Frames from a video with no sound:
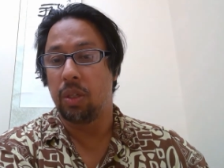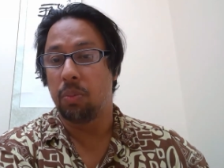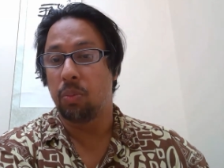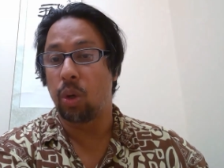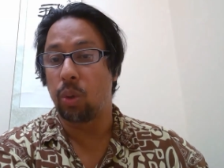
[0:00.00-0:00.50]

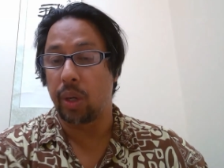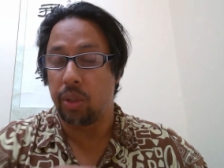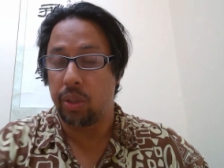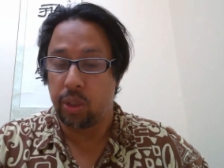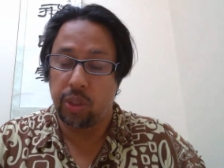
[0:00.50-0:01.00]
more
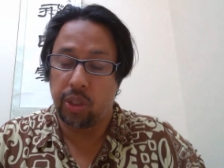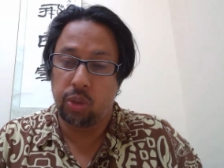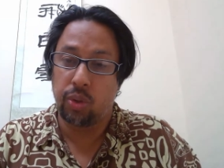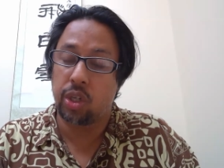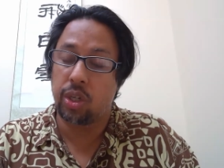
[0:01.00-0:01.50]
rigorous
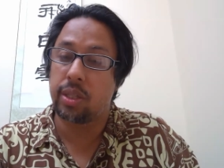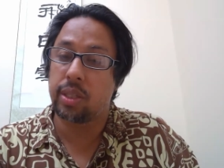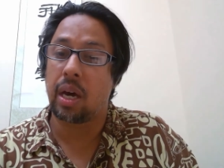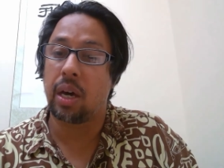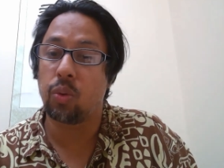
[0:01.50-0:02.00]
restrictions
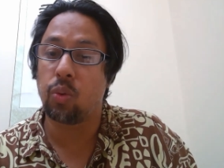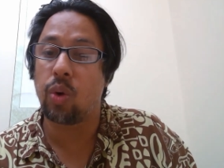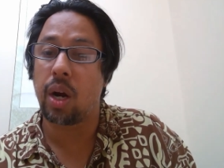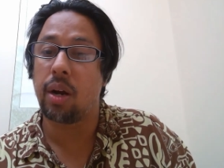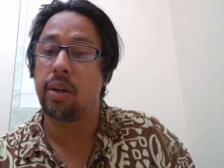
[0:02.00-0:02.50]
on
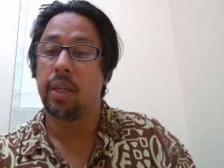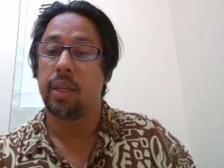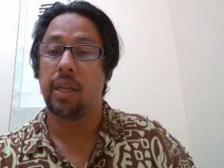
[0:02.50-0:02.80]
where